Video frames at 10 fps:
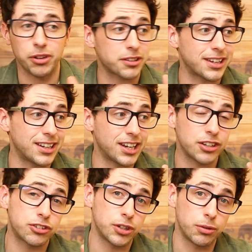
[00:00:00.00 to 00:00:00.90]
I didn't
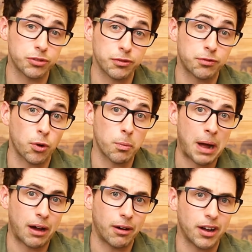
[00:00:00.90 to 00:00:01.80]
need to use full
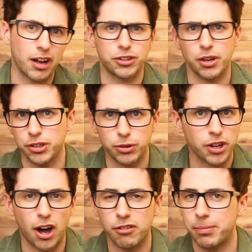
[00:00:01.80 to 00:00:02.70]
power, I only use
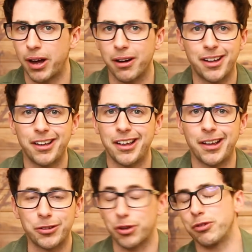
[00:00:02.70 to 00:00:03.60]
half power.
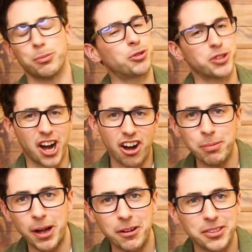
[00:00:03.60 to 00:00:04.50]
So if I'm using half
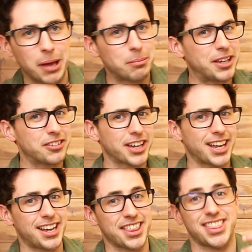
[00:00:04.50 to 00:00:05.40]
power, that means I
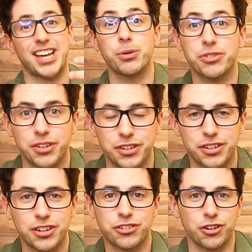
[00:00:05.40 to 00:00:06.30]
get 1,000
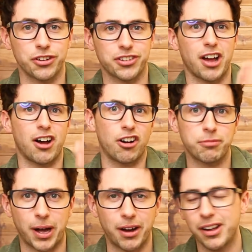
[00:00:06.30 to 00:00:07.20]
shots at half
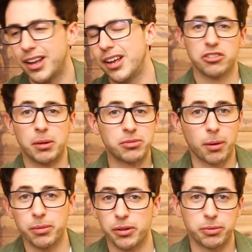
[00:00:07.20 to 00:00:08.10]
power.
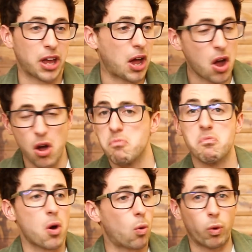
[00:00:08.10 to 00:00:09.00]
Sometimes I was at
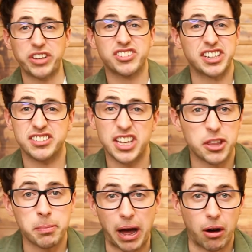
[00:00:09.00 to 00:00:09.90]

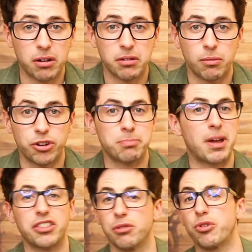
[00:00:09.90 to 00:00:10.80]
1/16 power, which
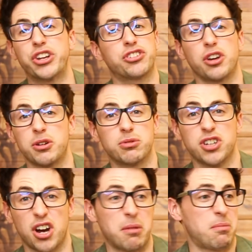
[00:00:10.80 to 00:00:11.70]
meant the recycle
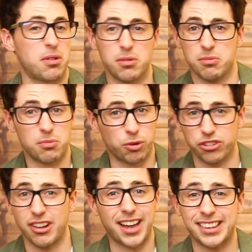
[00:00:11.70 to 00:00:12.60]
time
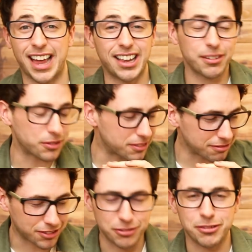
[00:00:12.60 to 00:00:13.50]
was like that. There was
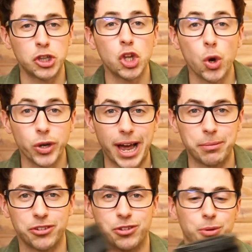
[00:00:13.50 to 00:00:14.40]
just no
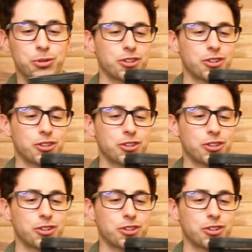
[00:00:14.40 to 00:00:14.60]
gaps at all.